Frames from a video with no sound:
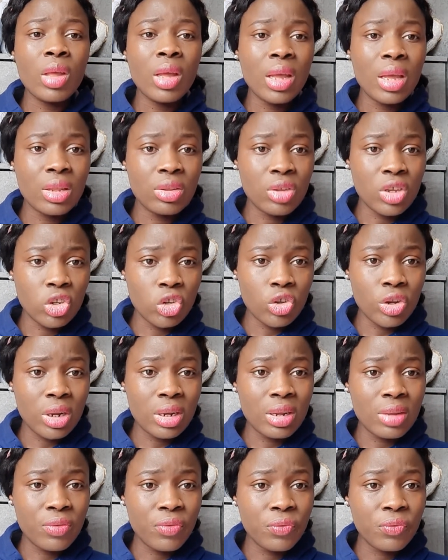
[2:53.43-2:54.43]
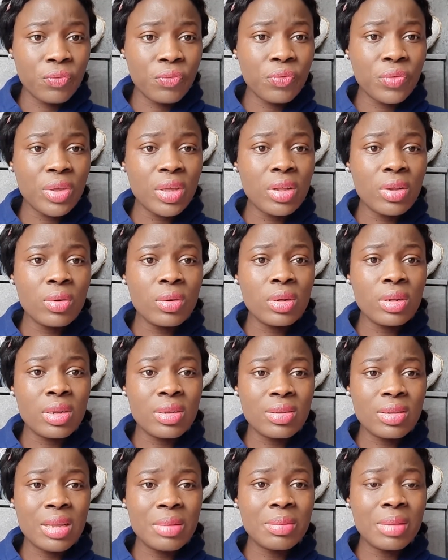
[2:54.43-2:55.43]
and ensure that they fill
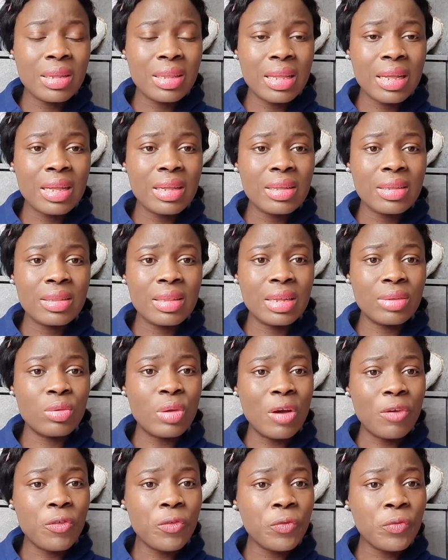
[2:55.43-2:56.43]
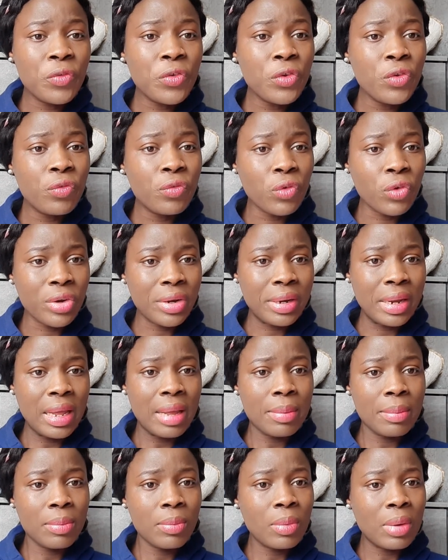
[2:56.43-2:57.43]
the same data that you have filled for
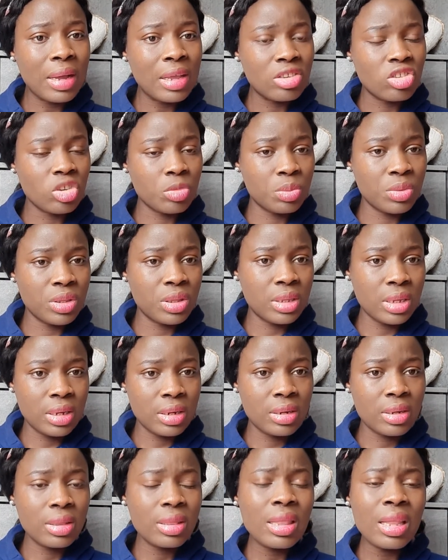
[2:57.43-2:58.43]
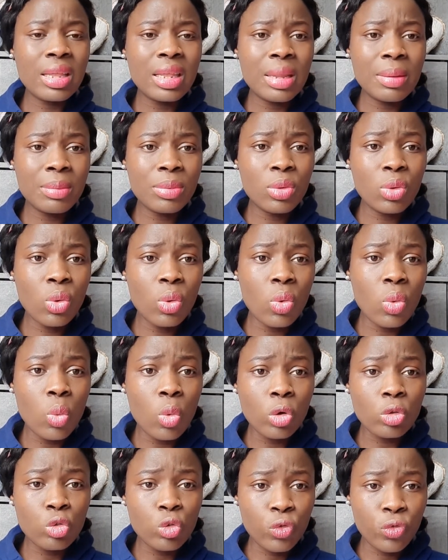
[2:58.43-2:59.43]
them and submitted. Let them know
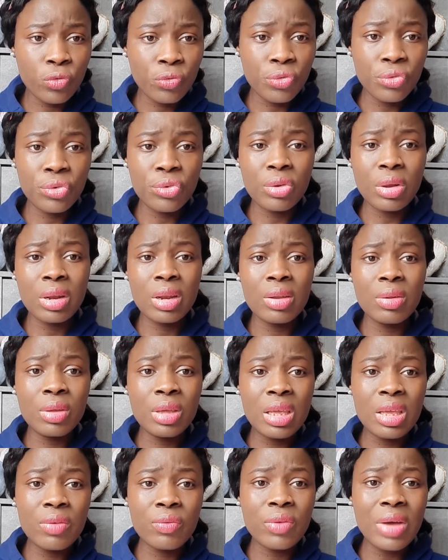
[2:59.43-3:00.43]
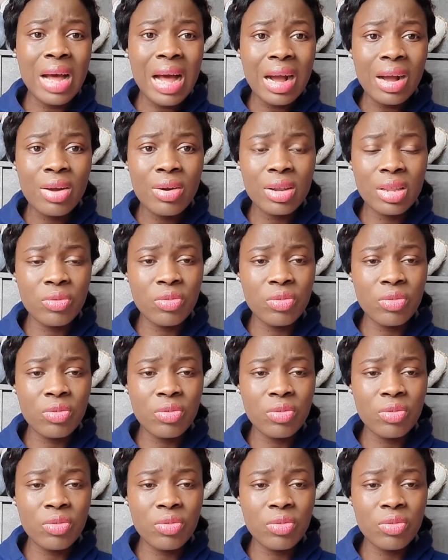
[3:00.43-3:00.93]
what you filled so that they give accurate